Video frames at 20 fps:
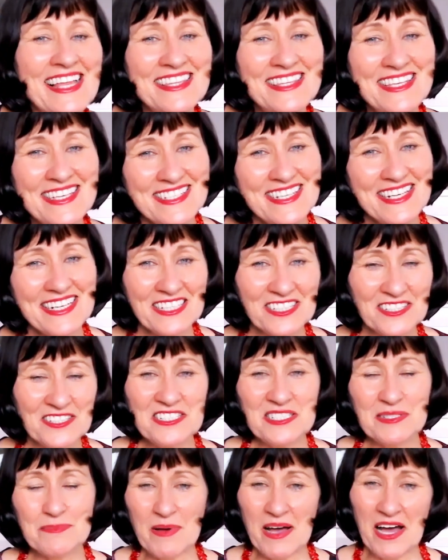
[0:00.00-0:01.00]
This
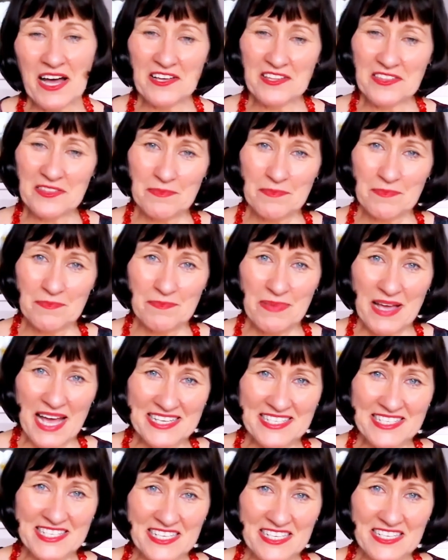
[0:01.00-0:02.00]
includes both
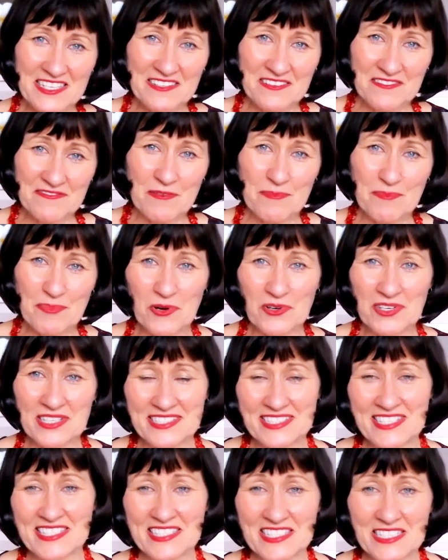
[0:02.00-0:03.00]
passive
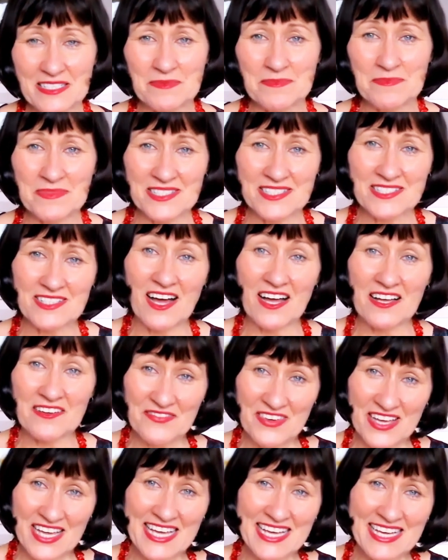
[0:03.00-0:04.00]
reporting systems
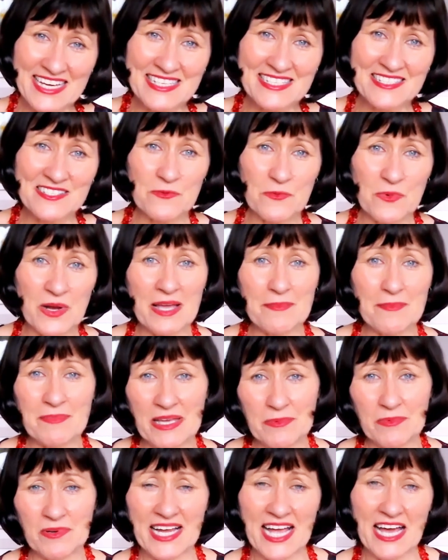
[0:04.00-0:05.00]
like BEARS, where
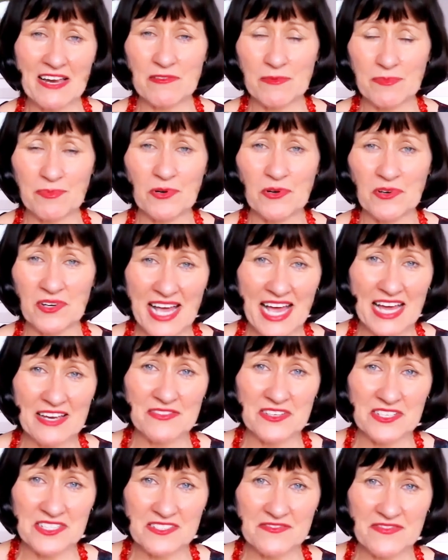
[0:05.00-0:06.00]
people can report
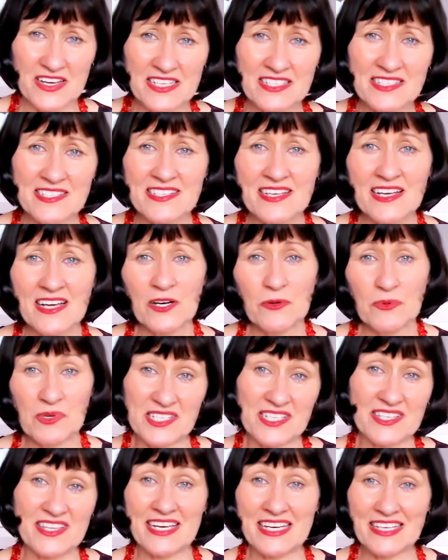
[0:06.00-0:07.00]
adverse events,
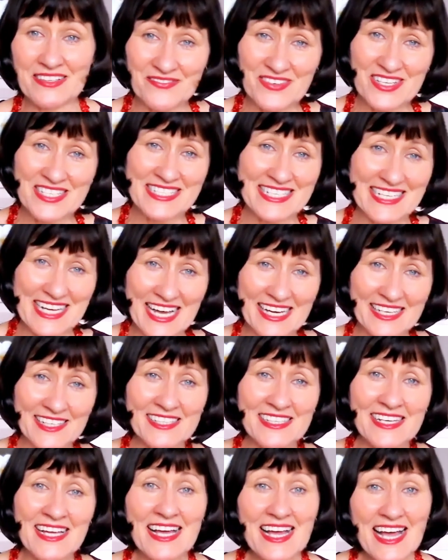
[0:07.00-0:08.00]
which are then
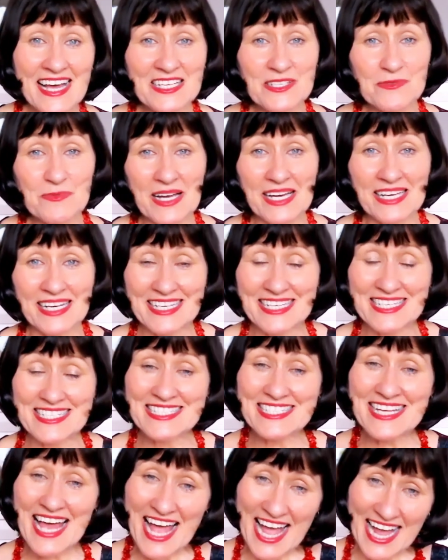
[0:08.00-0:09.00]
investigated, as well
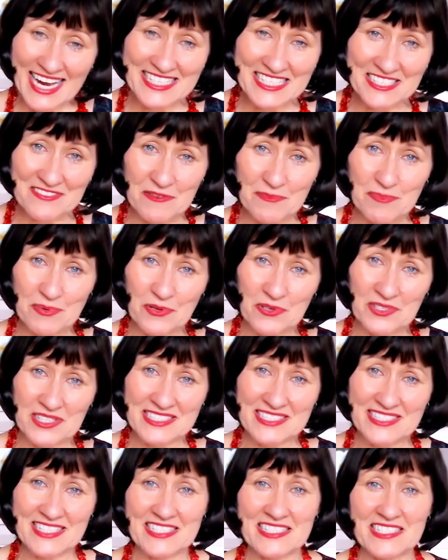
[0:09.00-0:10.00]
as active
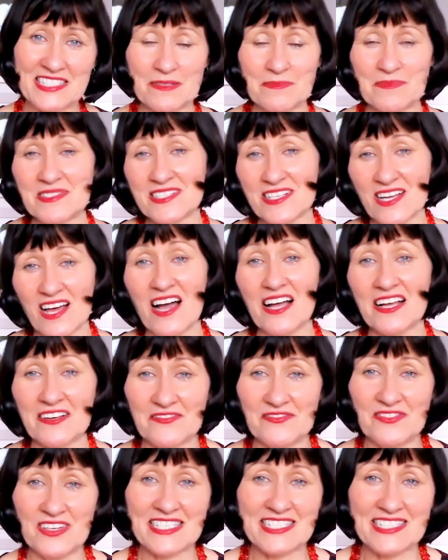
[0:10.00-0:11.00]
reporting systems like
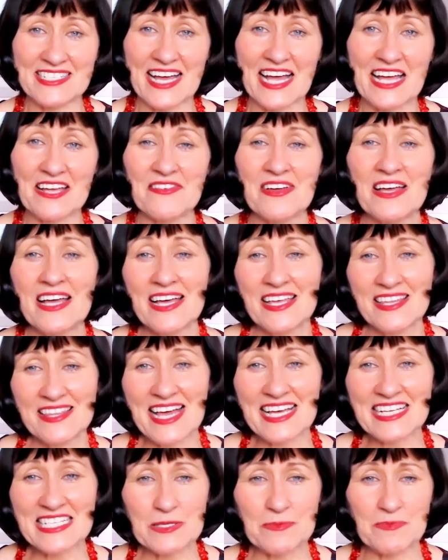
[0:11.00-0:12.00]
BeSafe
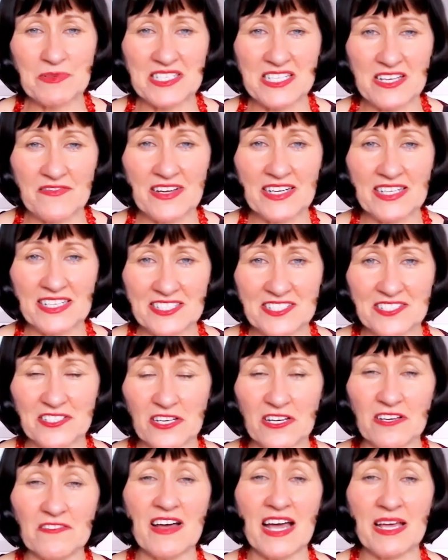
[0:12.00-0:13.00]
that specifically
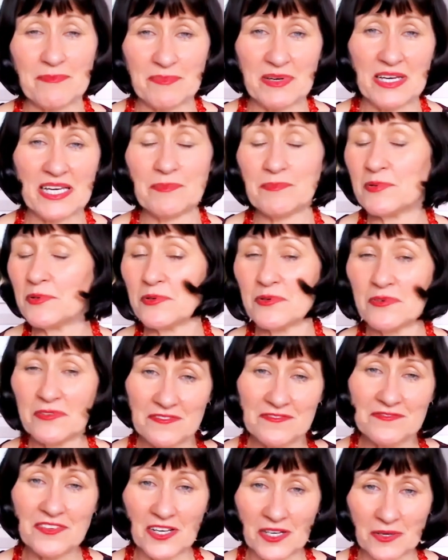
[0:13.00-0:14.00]
survey people
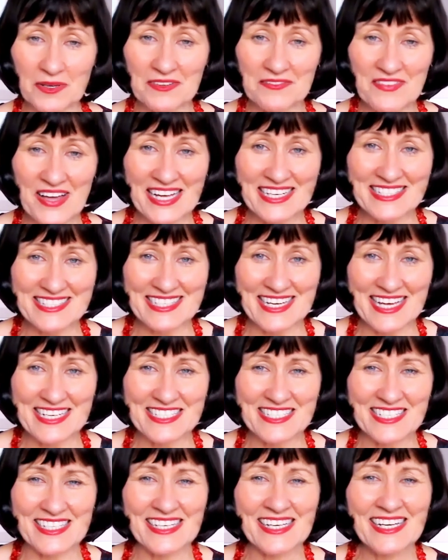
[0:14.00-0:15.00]
following
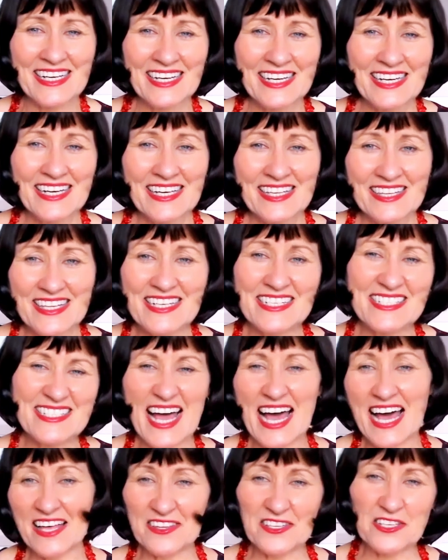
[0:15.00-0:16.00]
vaccination. These
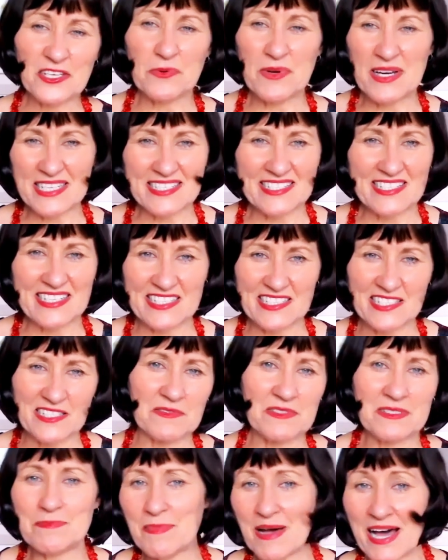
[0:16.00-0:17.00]
are the US
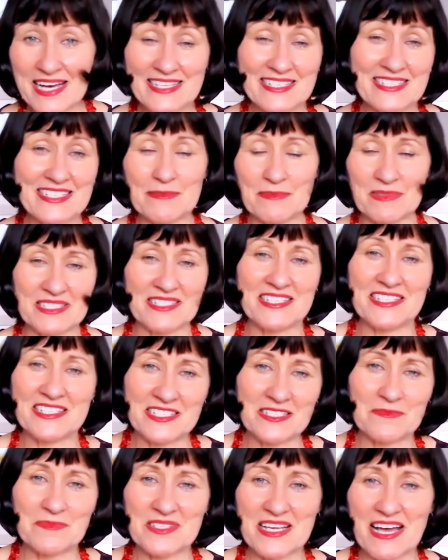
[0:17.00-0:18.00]
systems, but similar
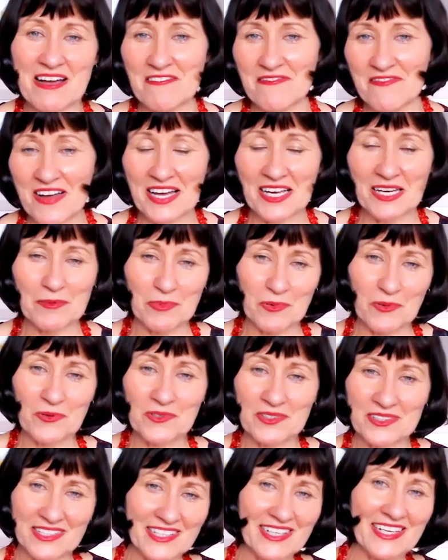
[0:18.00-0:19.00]
systems are
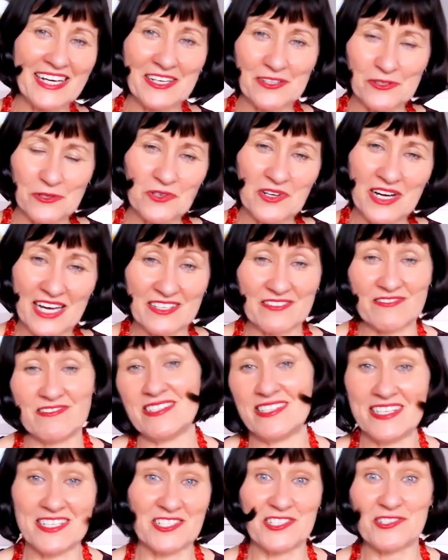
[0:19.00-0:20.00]
available in all
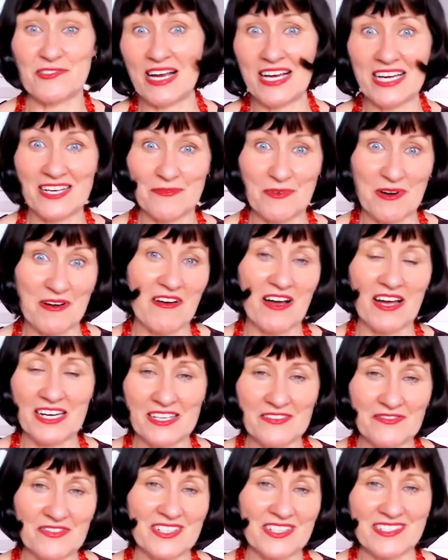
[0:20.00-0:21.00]
countries. In Australia, where I
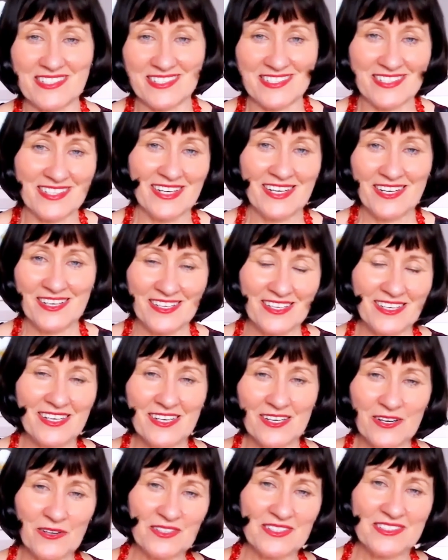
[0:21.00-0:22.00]
live, it's
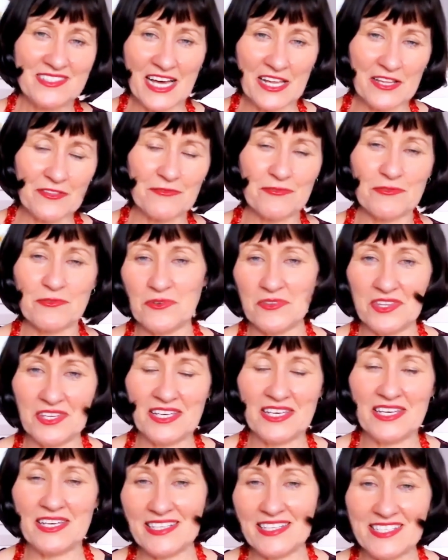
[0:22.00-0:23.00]
done through
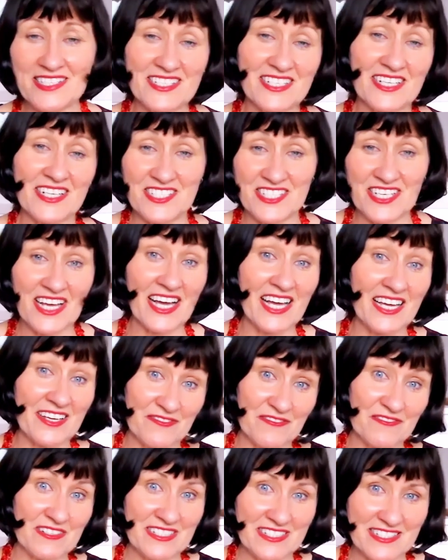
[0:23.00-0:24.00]
the
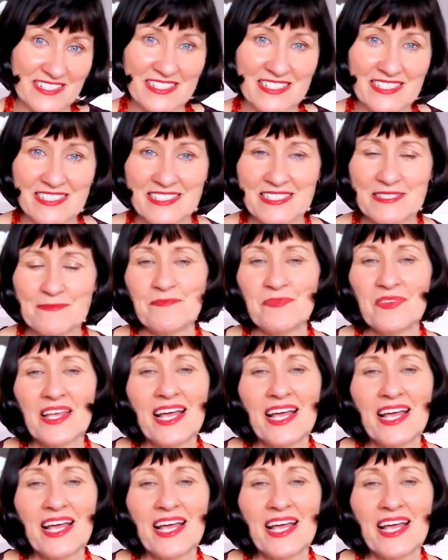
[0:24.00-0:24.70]
TGA, for instance.